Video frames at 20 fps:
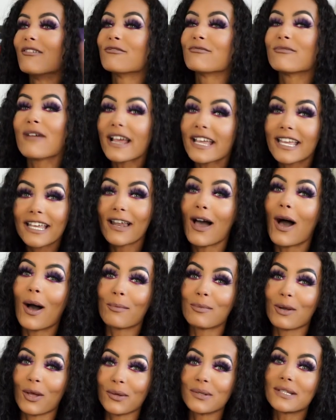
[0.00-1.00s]
regular
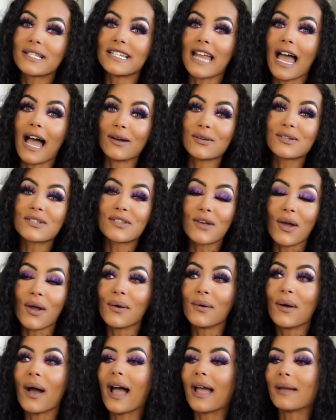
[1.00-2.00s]
uploads now,
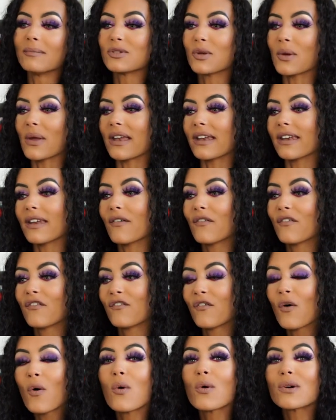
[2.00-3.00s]
so I'm doing
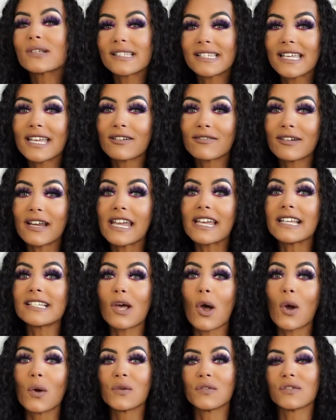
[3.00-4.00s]
four series
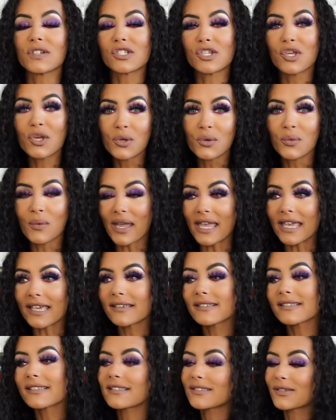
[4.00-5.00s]
over two weeks.